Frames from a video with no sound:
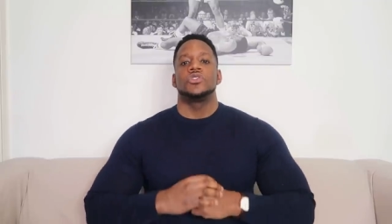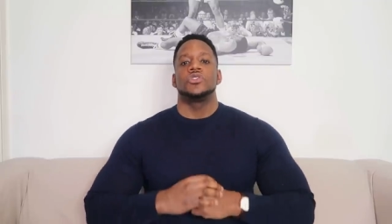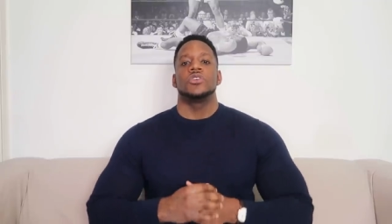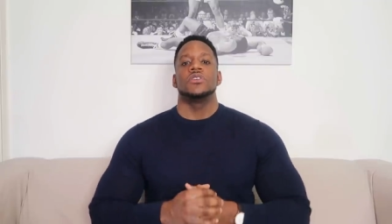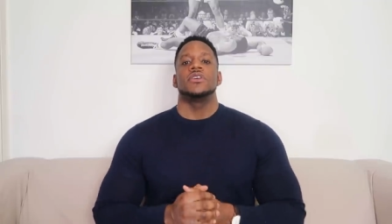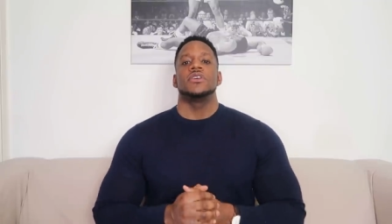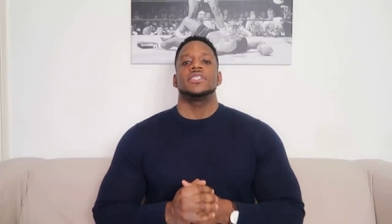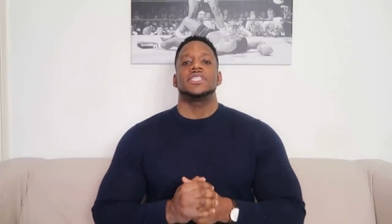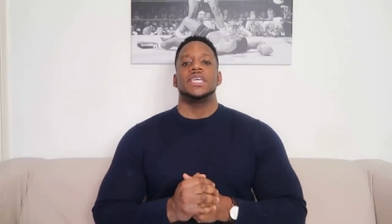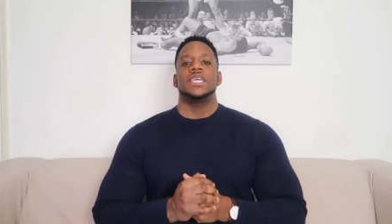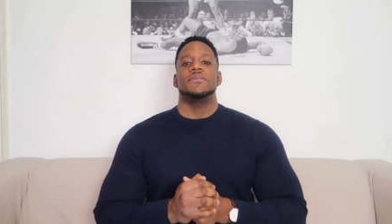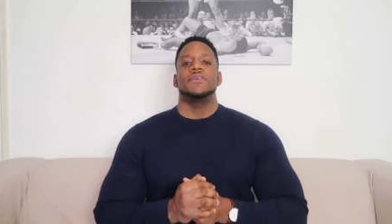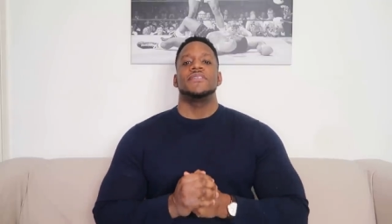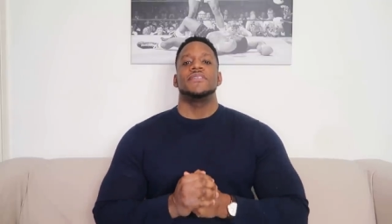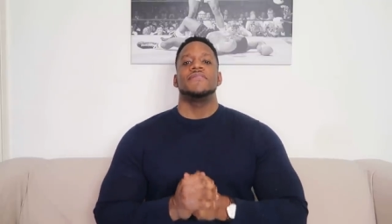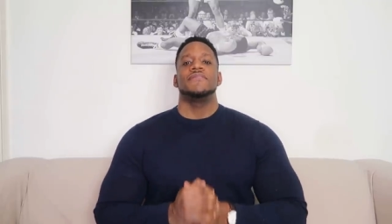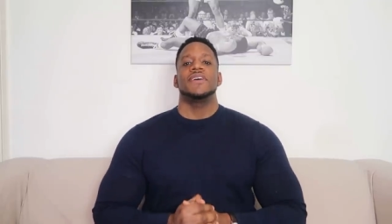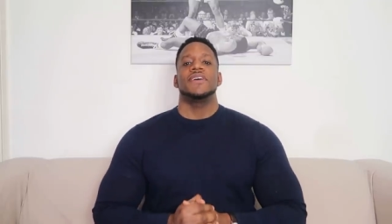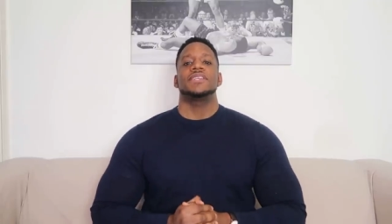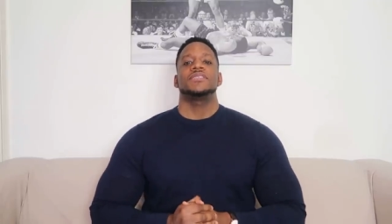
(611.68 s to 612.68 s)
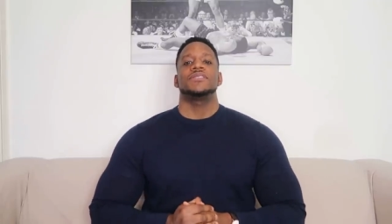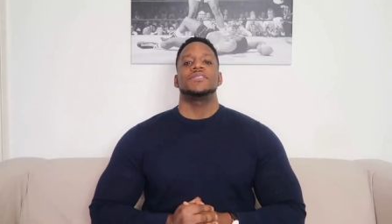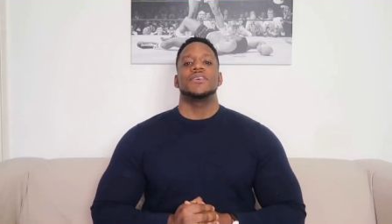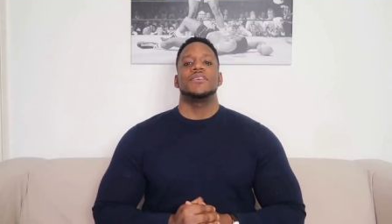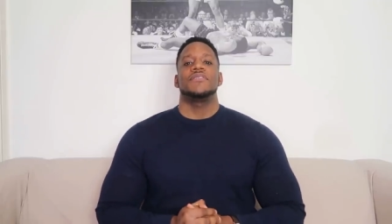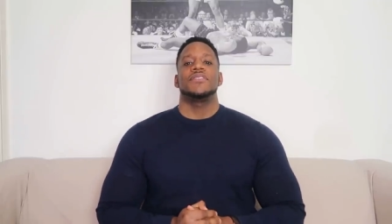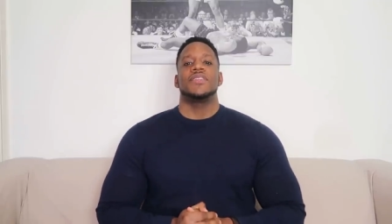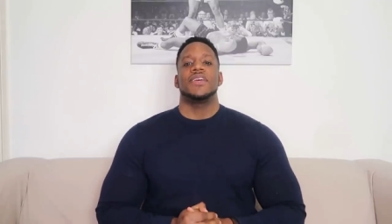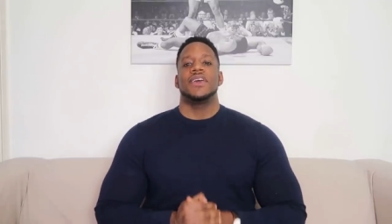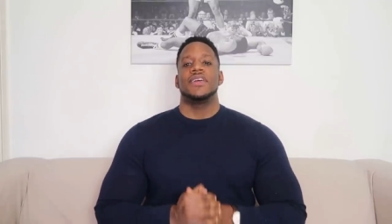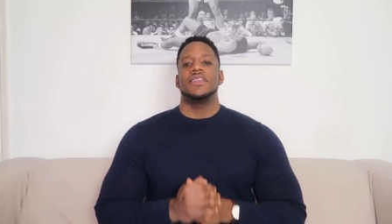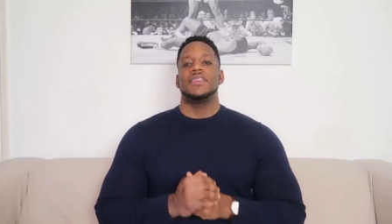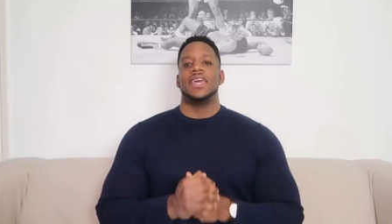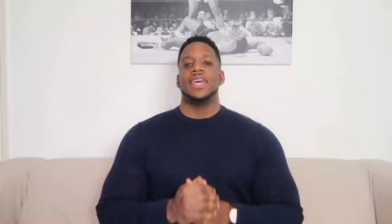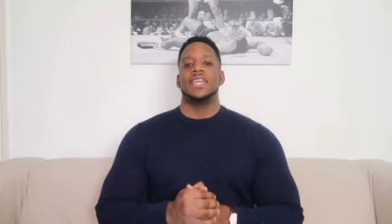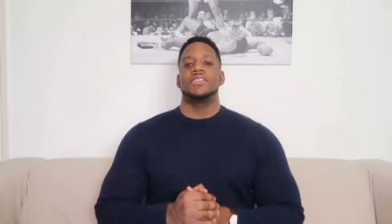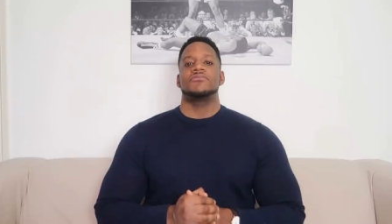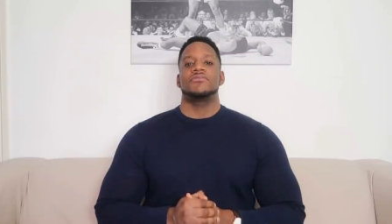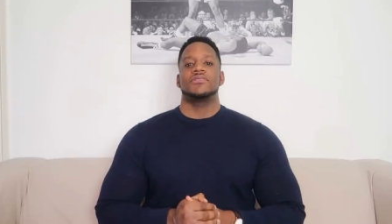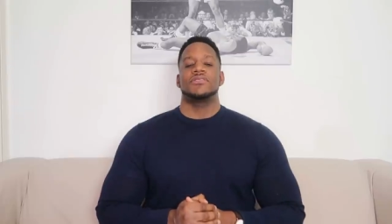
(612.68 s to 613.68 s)
join our team of investors over there, and
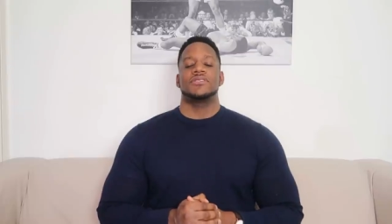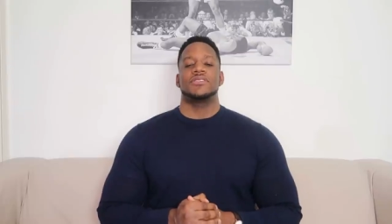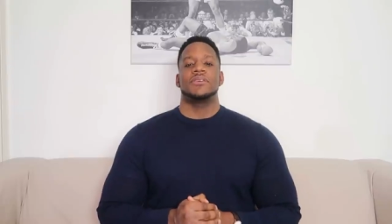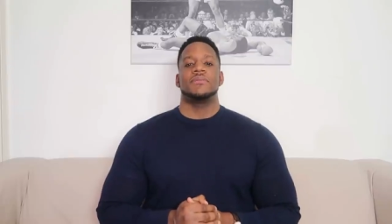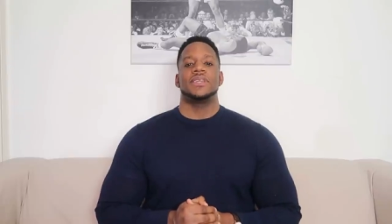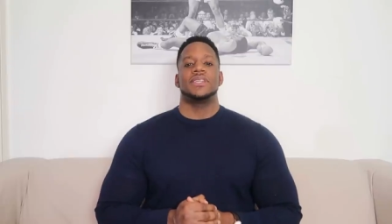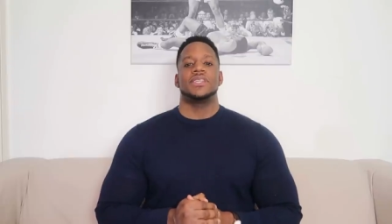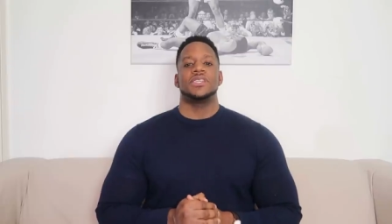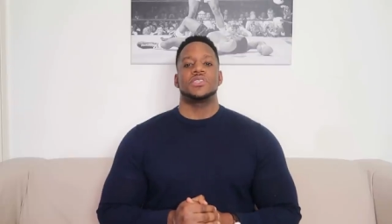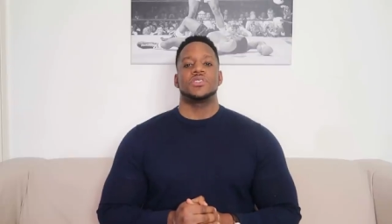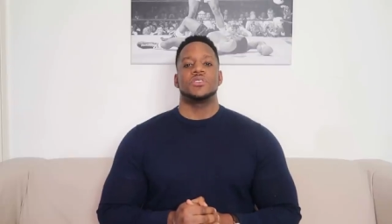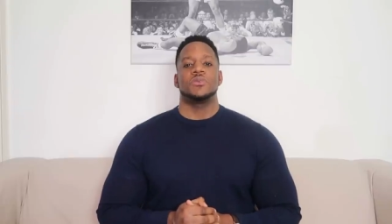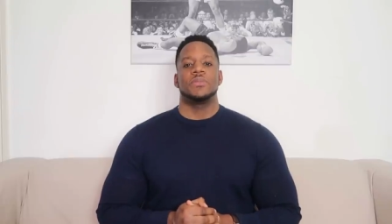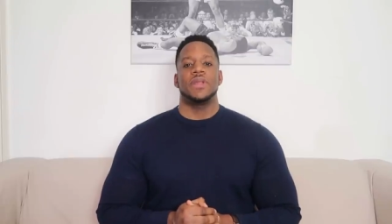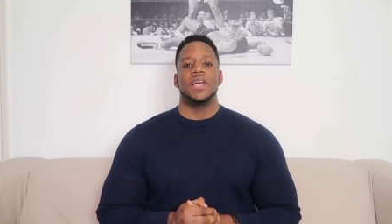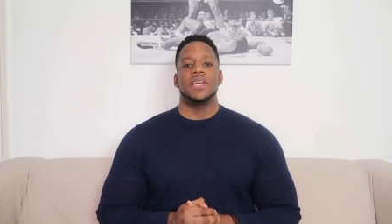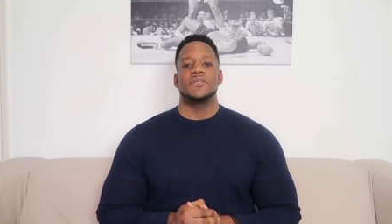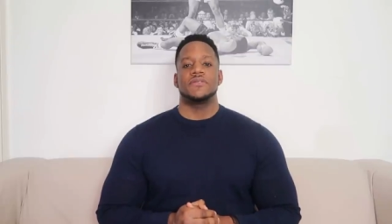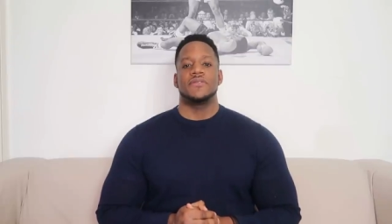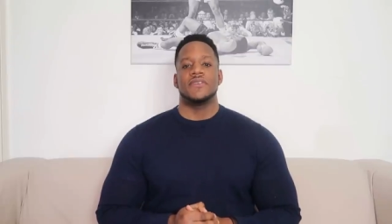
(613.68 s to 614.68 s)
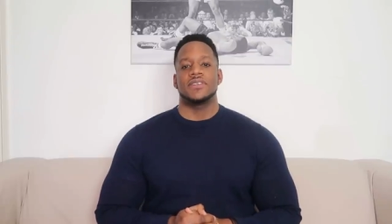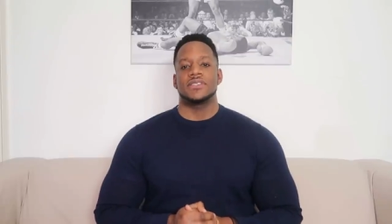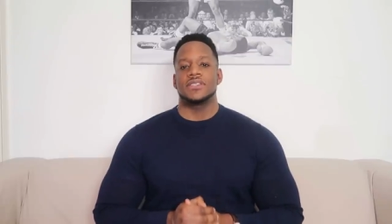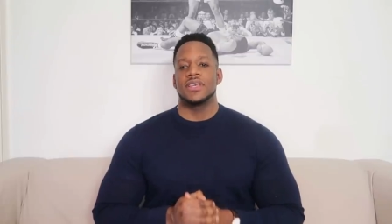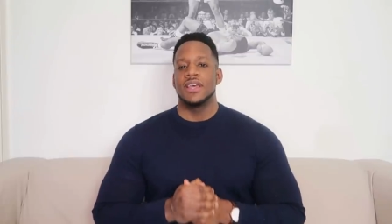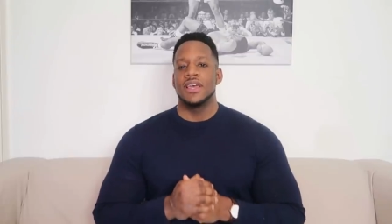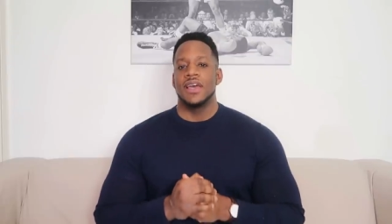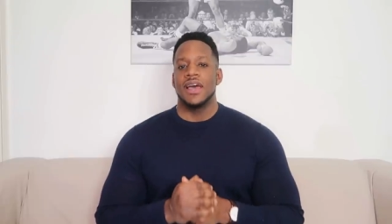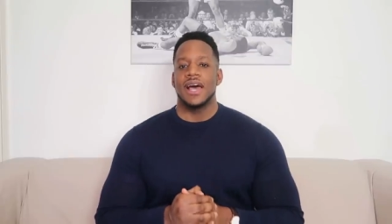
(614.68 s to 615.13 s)
enter some additional plays with us.